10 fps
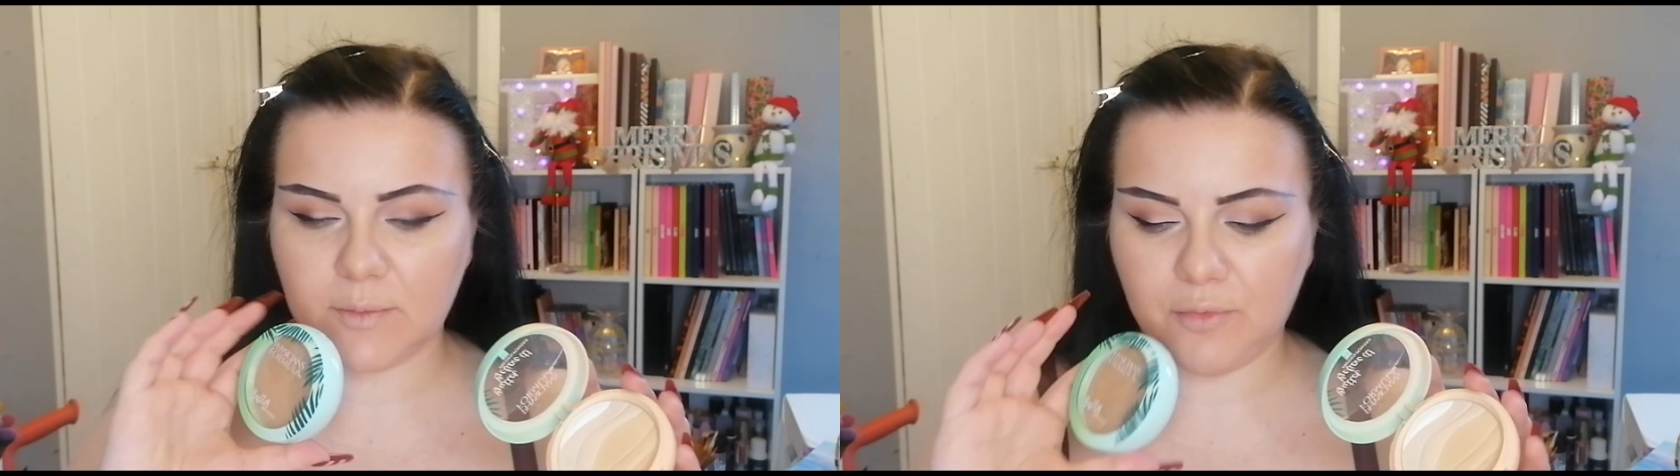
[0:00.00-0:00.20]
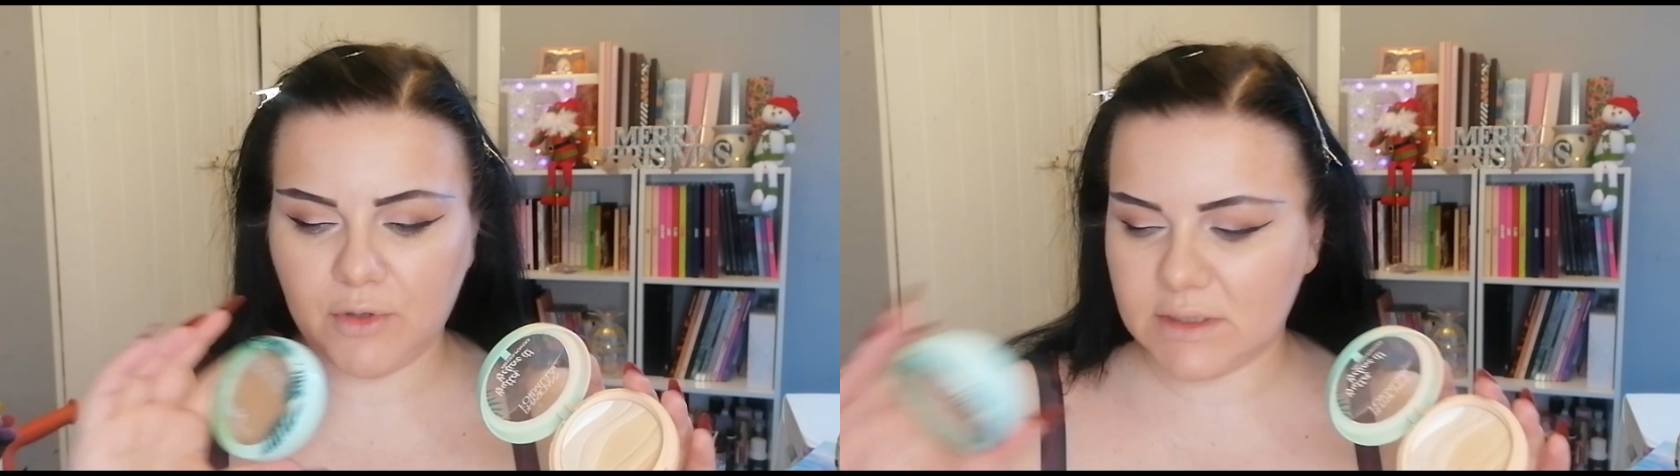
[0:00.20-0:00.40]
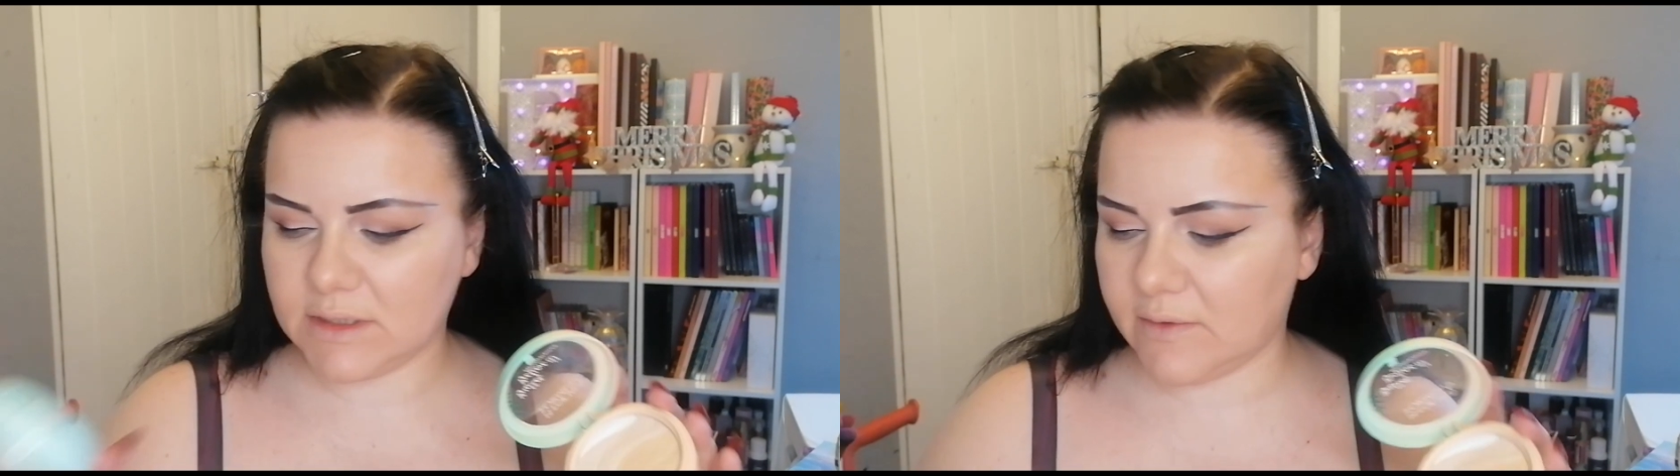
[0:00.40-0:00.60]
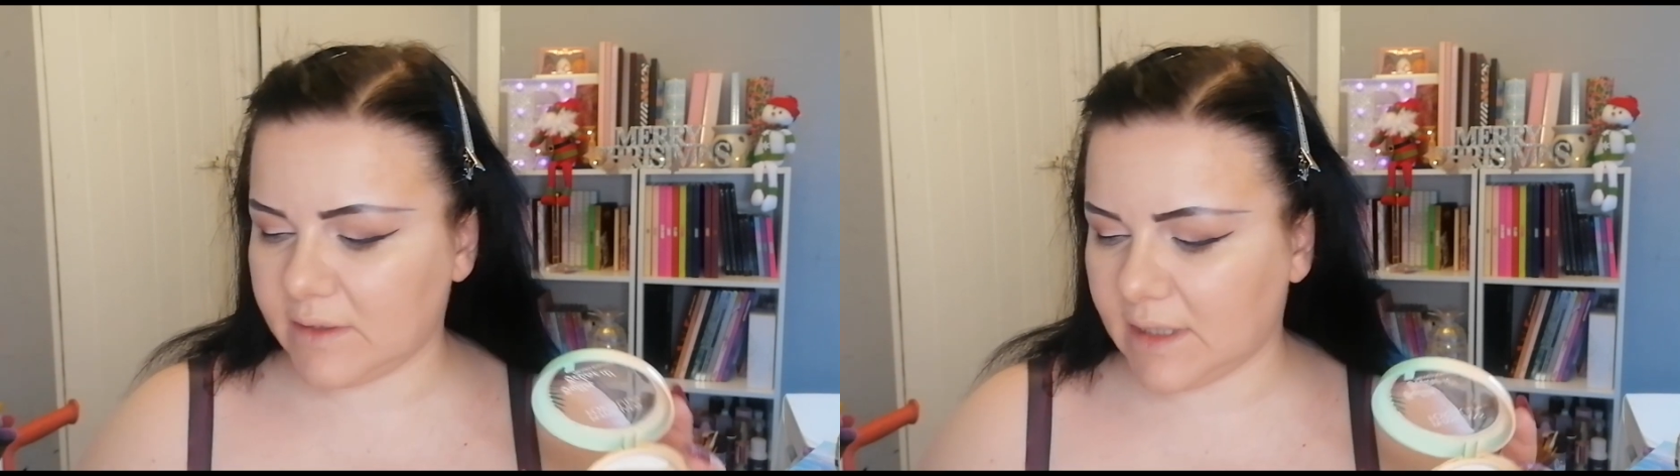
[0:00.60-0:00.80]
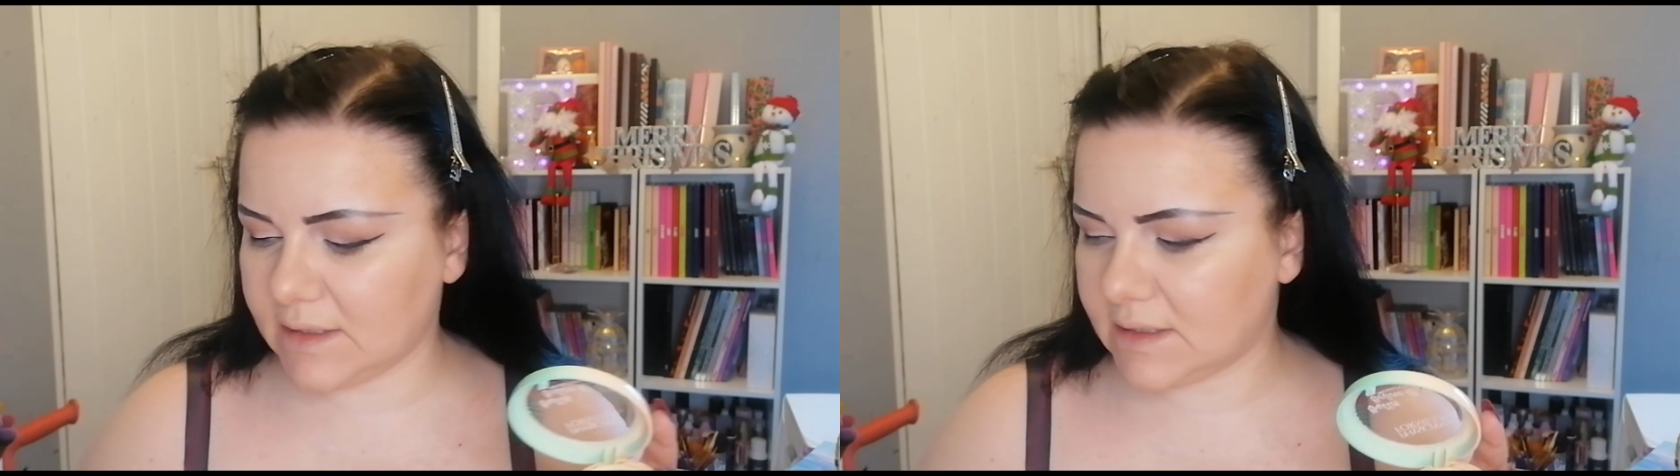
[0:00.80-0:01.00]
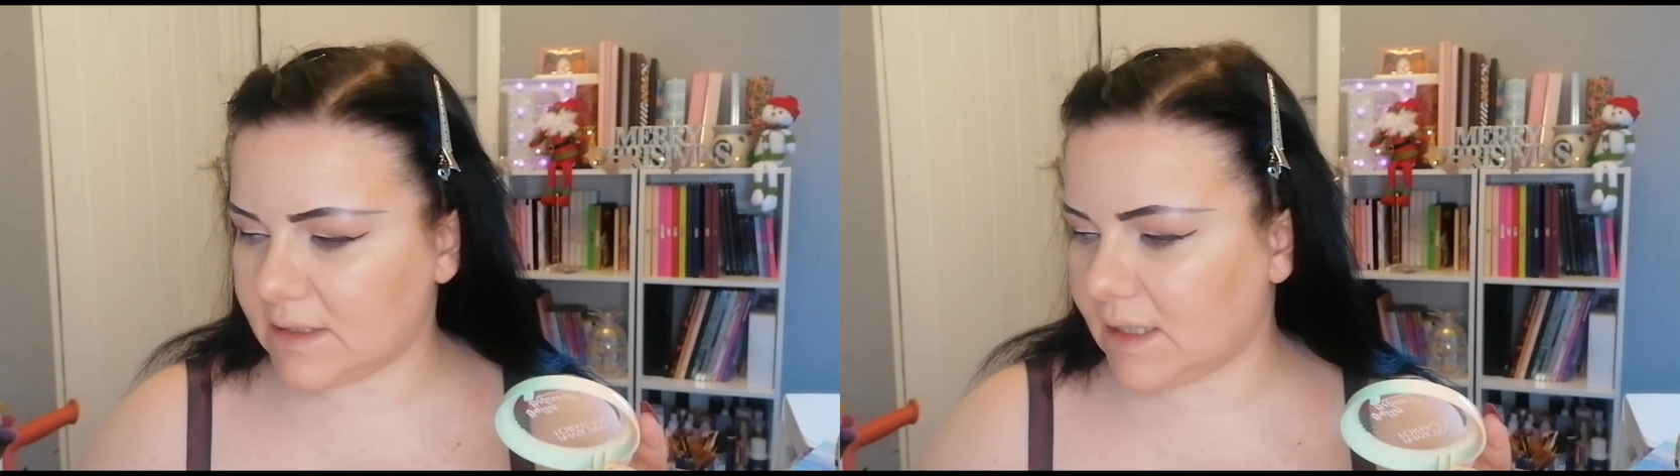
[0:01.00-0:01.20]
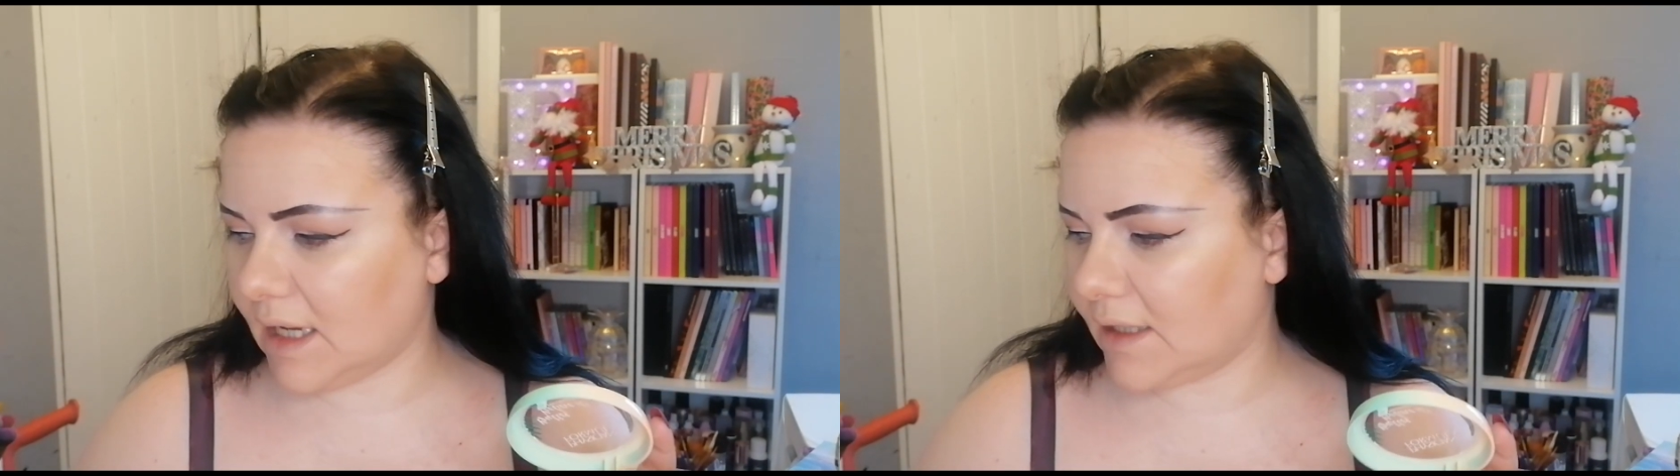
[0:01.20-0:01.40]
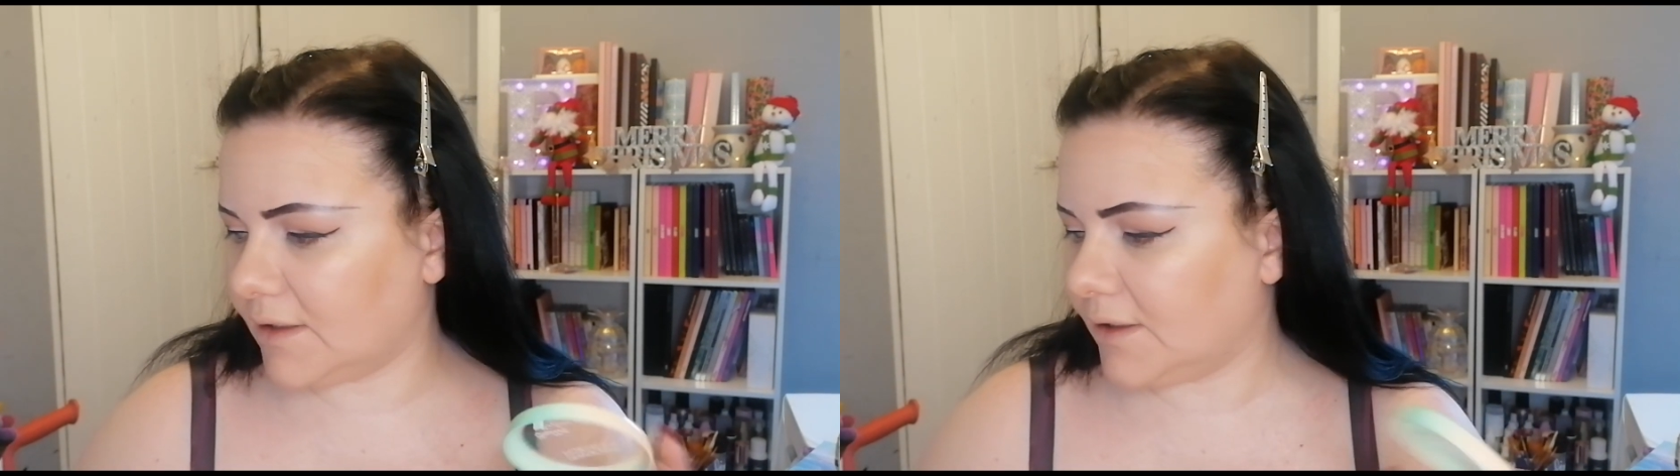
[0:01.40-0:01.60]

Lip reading: Bronzer again today.